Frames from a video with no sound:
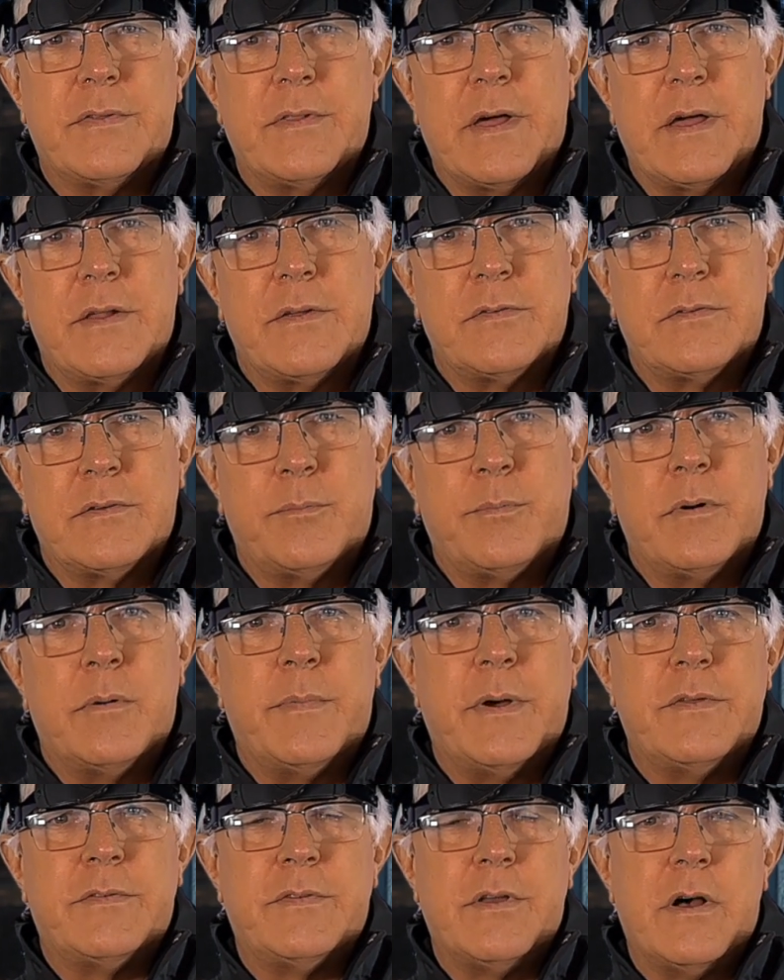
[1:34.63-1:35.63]
and that is to put
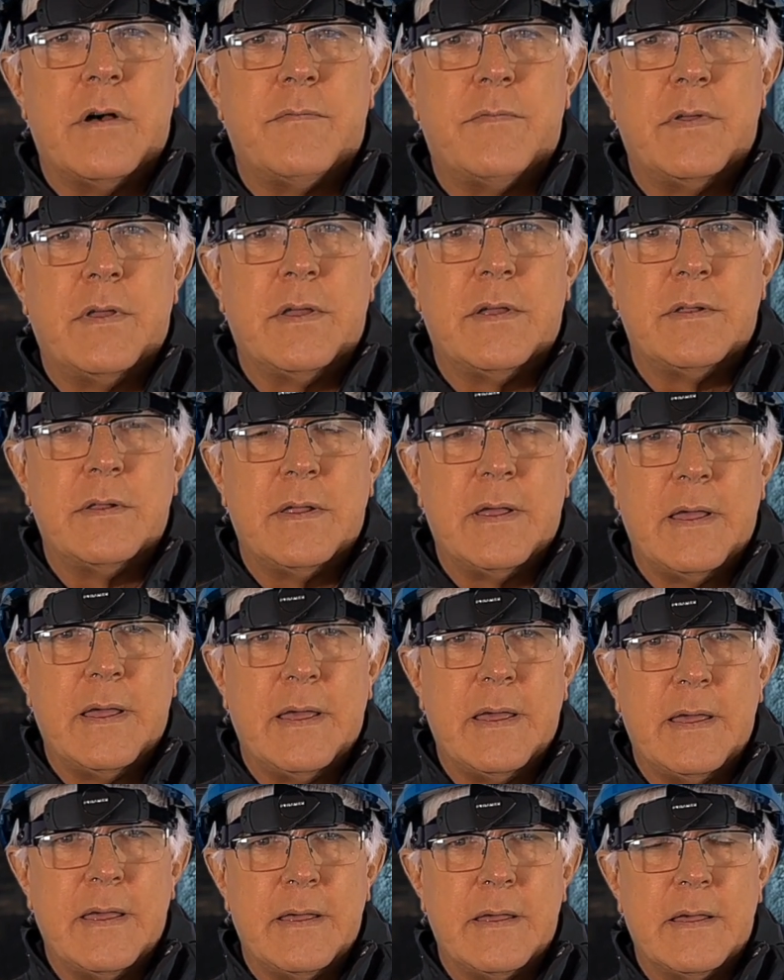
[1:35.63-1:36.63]
myself in
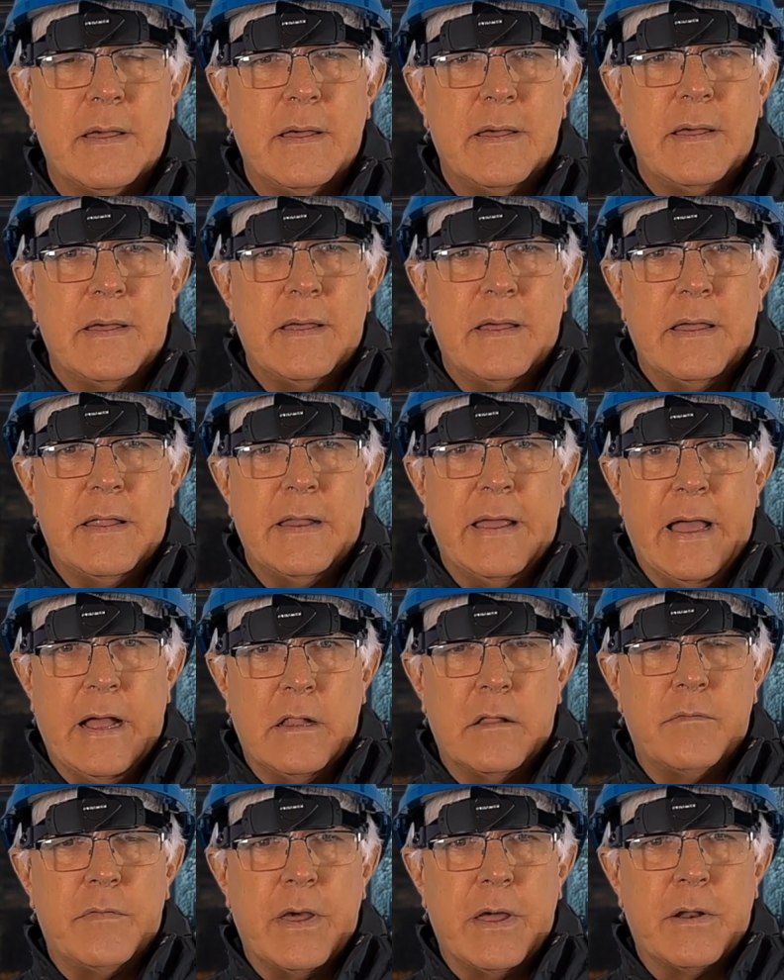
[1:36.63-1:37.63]
an
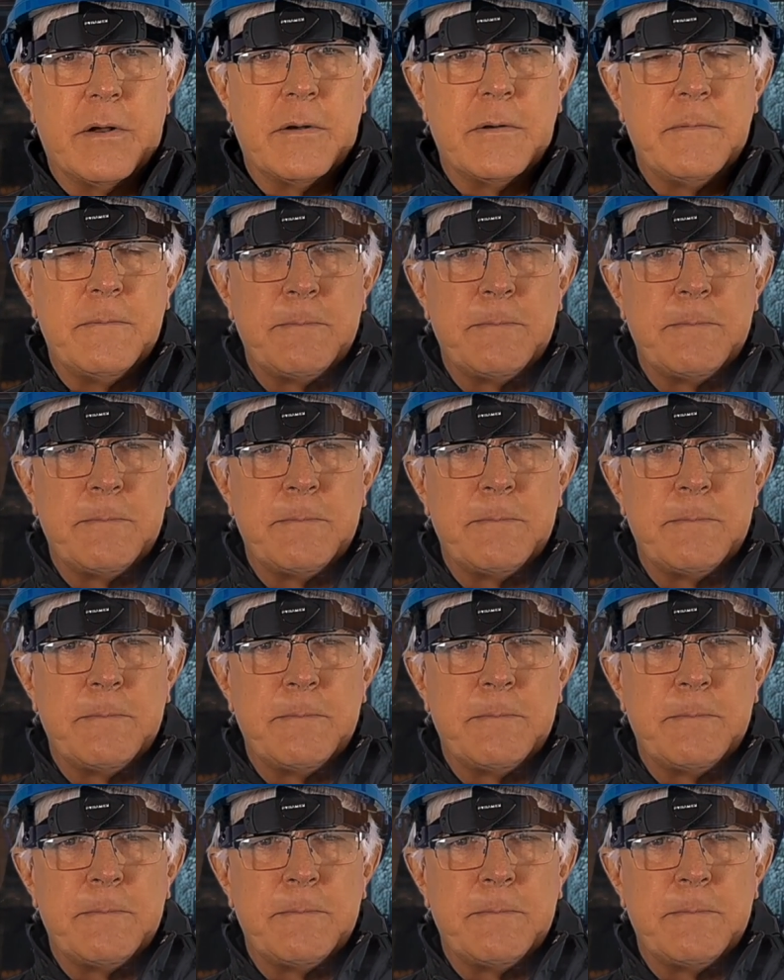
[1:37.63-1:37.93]
elevator,